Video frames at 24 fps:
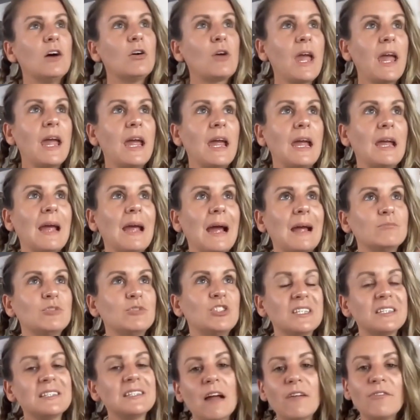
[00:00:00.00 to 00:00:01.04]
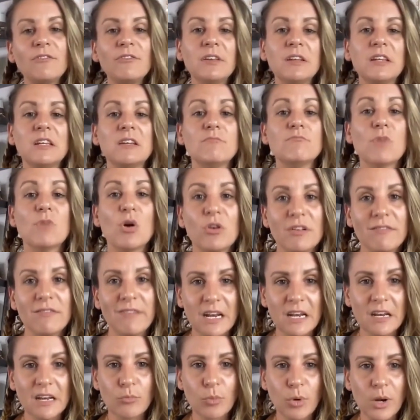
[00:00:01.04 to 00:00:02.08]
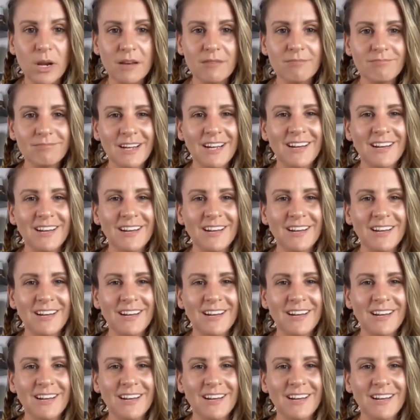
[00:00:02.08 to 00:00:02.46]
"Okay, I'm just not feeling motivated, Britt."